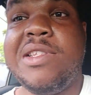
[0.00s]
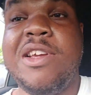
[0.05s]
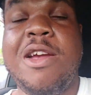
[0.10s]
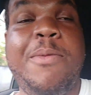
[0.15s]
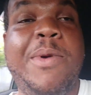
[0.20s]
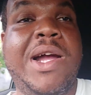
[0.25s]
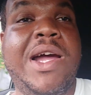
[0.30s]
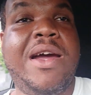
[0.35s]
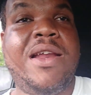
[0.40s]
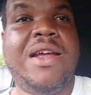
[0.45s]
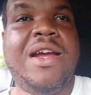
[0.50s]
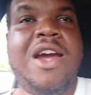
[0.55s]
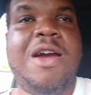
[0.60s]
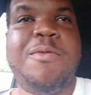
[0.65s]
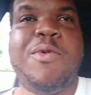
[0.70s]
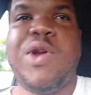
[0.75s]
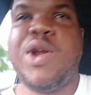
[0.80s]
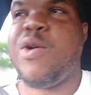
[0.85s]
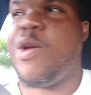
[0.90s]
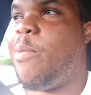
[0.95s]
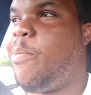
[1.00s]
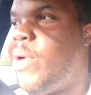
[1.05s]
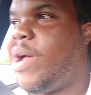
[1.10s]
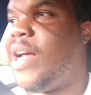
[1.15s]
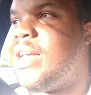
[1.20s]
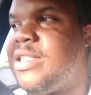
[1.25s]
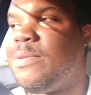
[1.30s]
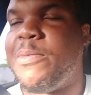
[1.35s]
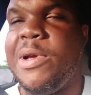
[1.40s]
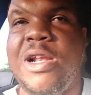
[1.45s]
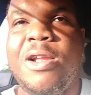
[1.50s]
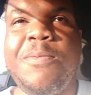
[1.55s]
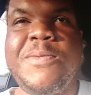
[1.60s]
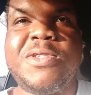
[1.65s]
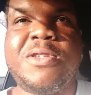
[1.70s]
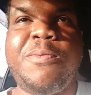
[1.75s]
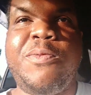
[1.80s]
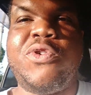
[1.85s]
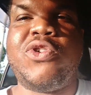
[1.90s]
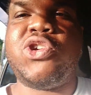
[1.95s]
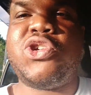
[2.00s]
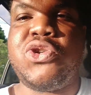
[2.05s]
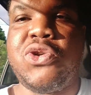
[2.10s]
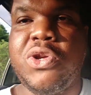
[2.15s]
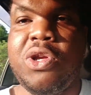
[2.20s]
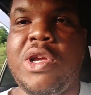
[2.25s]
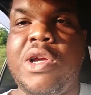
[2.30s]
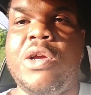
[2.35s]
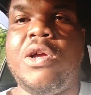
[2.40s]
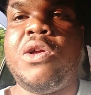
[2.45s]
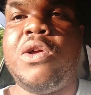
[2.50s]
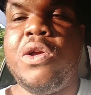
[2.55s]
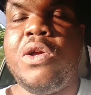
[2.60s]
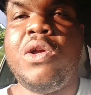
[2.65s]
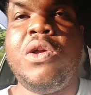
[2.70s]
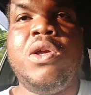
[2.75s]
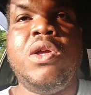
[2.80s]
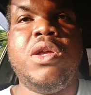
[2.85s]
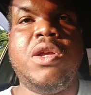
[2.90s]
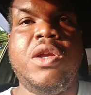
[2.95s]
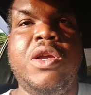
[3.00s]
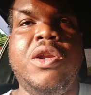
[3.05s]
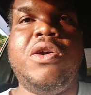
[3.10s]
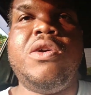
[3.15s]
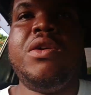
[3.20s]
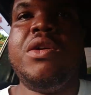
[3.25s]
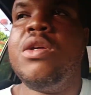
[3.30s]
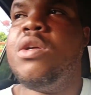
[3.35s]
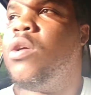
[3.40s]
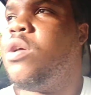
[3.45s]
to turn back on the camera now. You're past Belham, so I'm going to show you, you know,